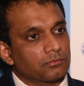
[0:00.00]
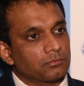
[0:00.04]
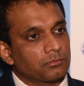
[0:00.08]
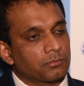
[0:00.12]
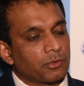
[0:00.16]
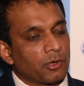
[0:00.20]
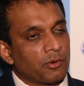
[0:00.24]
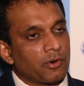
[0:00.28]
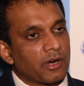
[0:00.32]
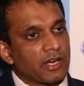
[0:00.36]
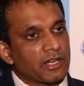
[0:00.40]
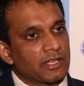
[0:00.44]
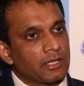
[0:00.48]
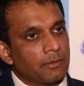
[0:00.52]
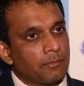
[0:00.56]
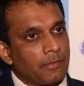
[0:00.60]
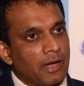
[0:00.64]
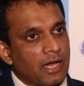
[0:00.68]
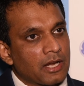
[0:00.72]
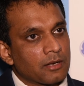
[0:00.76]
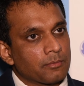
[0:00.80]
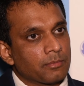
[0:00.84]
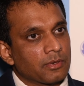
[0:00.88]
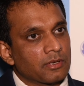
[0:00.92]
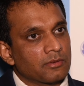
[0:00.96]
provide the
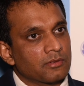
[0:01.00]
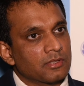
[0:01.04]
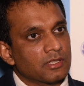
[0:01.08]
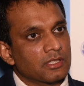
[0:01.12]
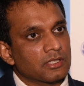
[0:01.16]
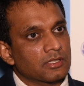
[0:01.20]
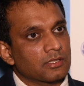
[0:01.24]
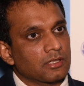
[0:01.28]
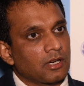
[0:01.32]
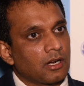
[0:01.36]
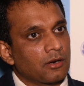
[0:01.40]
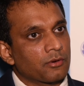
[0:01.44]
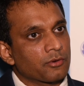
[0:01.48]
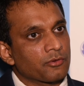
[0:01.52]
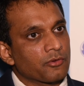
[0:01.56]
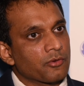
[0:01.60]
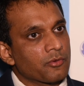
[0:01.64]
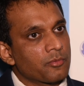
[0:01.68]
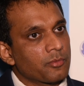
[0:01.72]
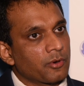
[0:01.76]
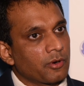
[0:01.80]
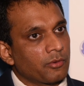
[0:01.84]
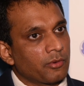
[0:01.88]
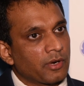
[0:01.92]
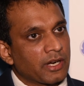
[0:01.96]
manpower, how
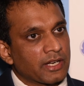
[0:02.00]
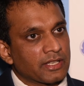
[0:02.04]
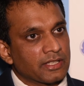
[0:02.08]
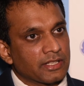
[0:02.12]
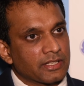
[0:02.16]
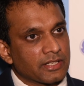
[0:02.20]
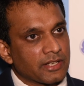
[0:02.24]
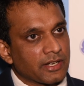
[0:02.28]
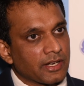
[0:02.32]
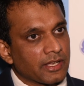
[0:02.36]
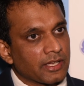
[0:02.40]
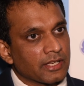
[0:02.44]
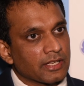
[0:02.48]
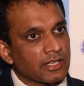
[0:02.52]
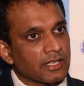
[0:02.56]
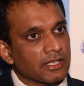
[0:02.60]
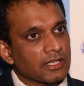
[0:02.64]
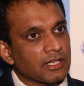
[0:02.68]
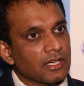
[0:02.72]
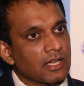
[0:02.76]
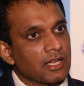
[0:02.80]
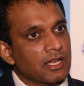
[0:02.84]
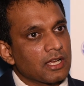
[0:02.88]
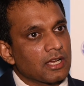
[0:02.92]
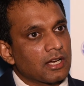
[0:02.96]
do we provide the
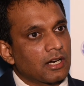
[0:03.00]
training